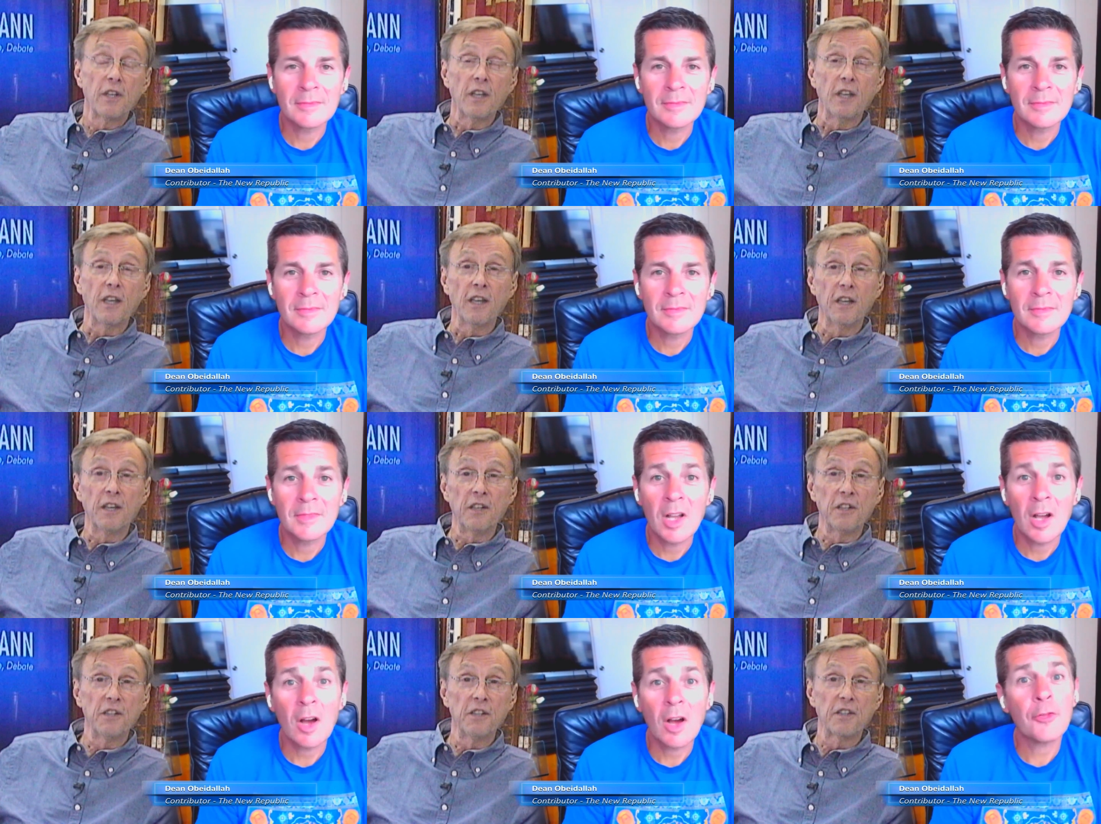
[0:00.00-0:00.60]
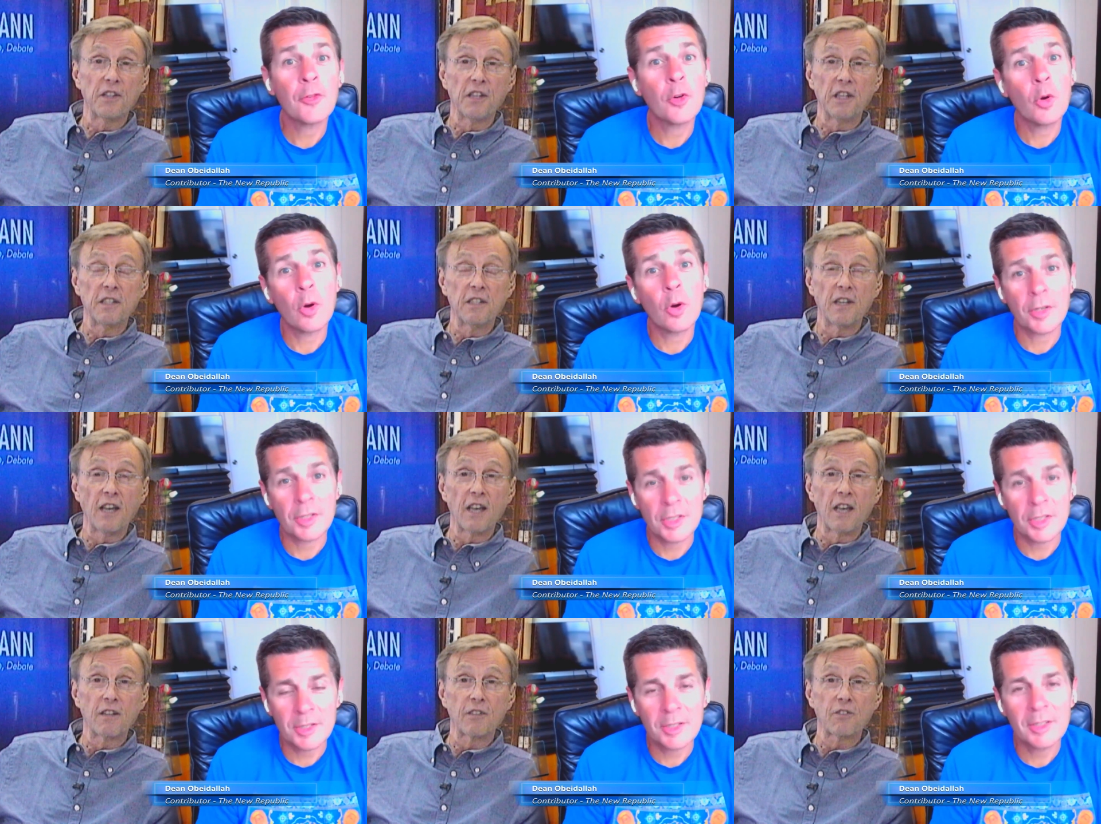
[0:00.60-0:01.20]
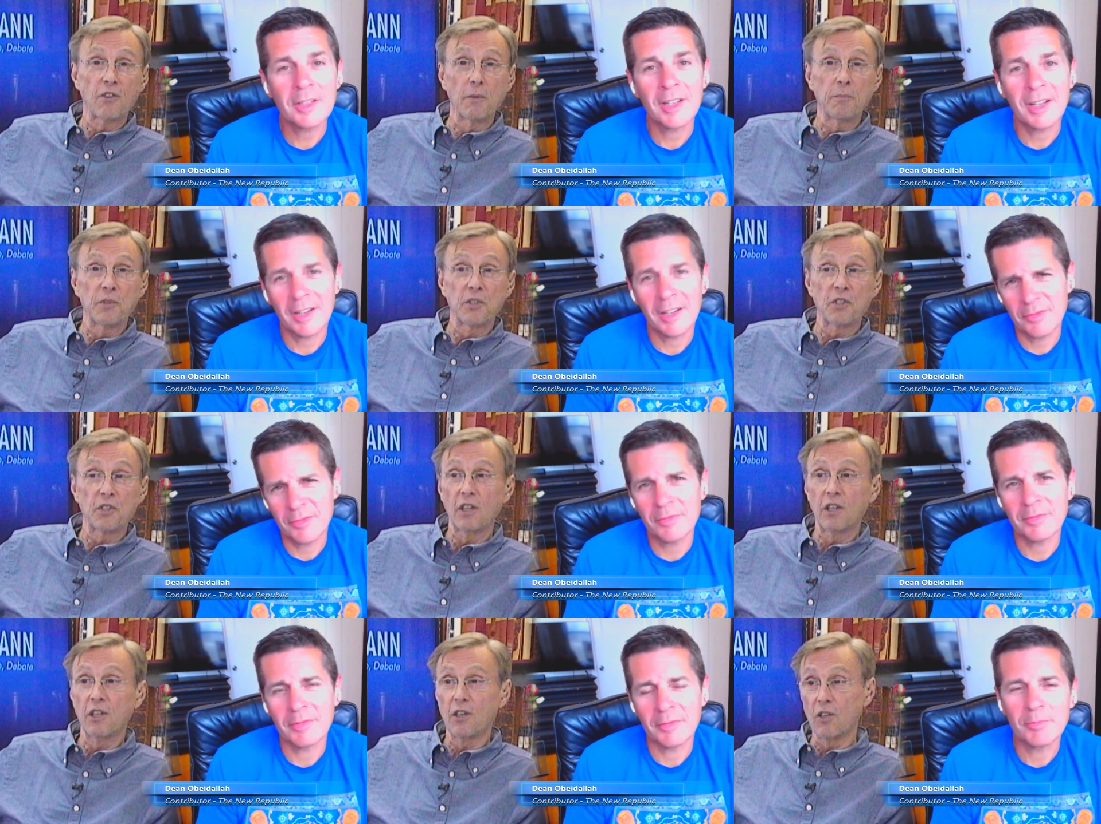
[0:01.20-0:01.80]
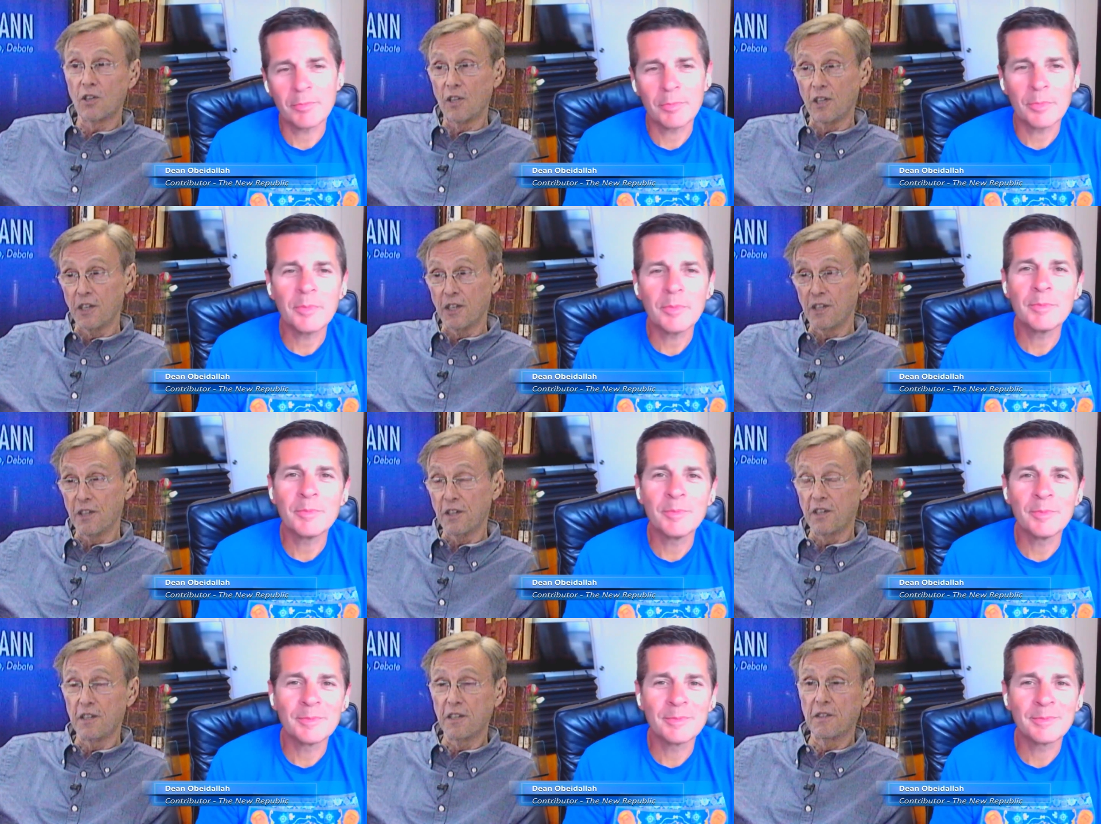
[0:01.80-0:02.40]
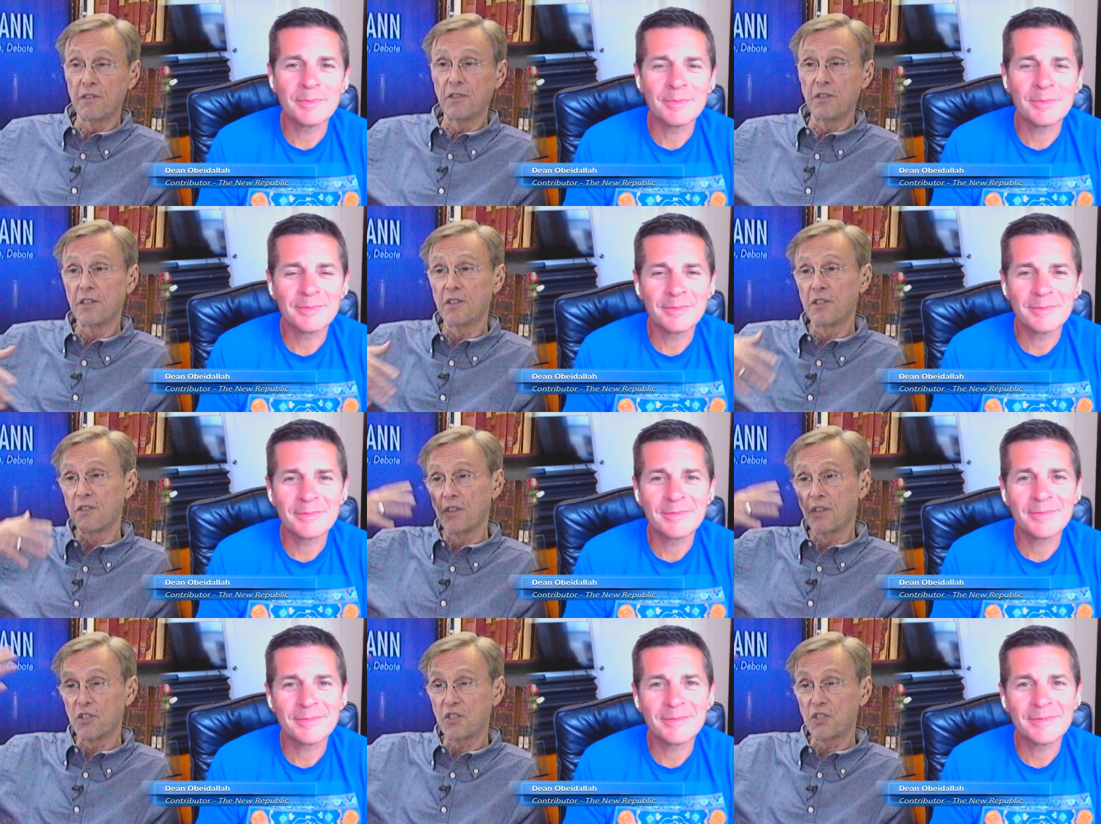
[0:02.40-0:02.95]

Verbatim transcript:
Speaker 1: and that Donald Trump is clearly the